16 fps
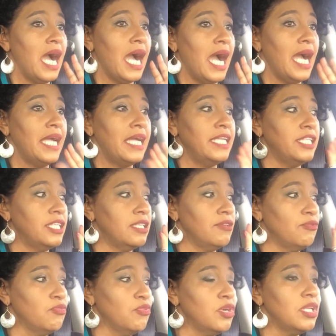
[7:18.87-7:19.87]
I
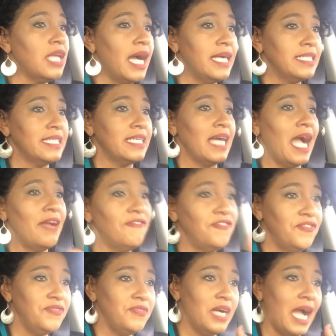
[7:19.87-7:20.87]
realized that I,
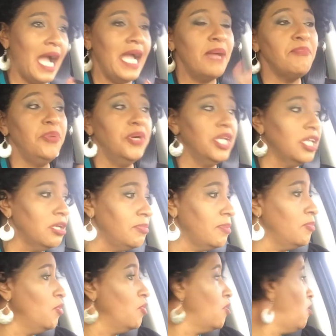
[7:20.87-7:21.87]
I had put a little bit
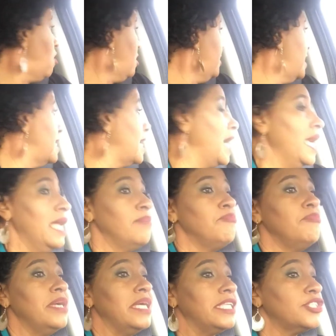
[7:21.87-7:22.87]
more on than I had
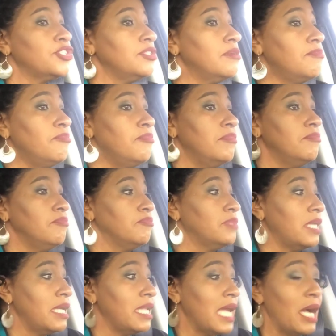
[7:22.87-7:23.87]

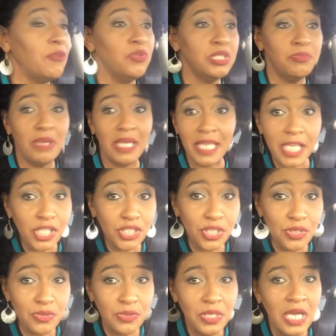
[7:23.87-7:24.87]
meant than I was meaning
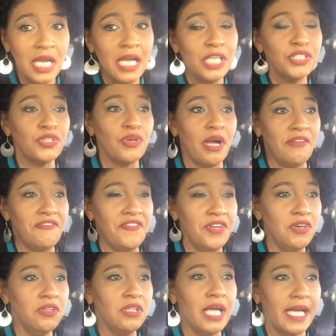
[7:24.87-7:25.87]
to. So I
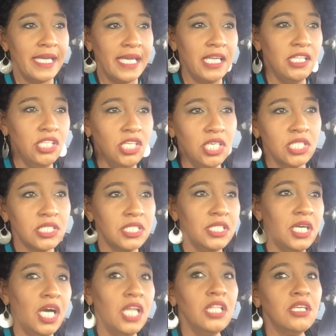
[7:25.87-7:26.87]
feel like it looked
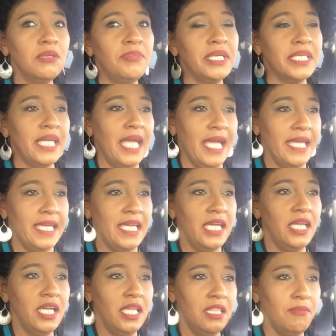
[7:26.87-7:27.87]
a little bit
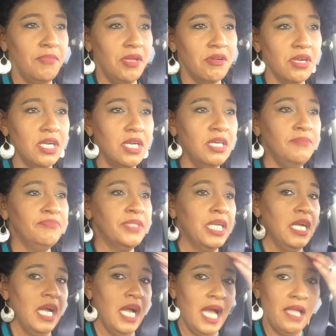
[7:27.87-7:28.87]
cakey in the mirror.
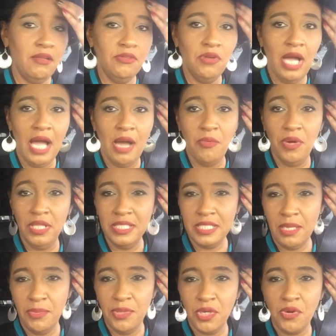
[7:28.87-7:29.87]
I don't know how well it's
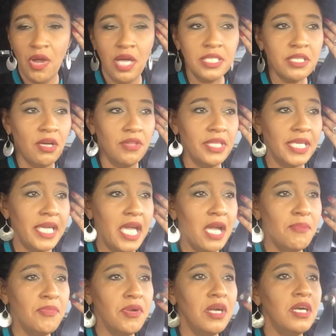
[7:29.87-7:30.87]
coming across on the
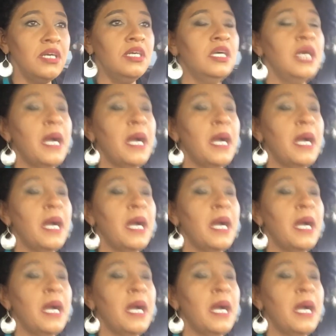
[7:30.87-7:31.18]
camera,